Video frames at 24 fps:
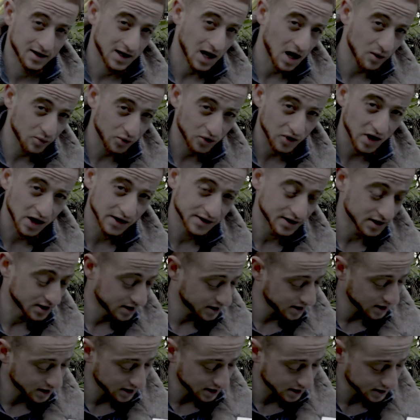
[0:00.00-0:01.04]

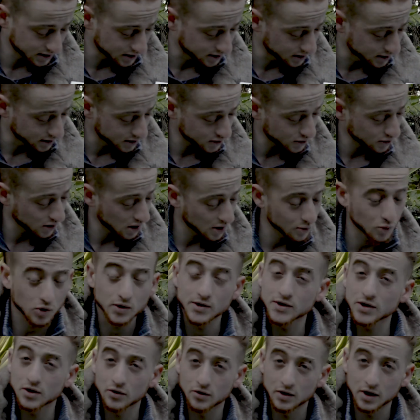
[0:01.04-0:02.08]
apparatus here to describe
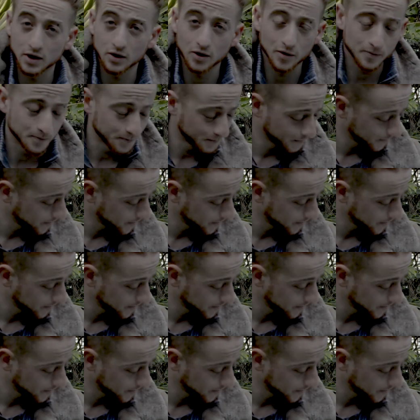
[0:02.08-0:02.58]
what's going on.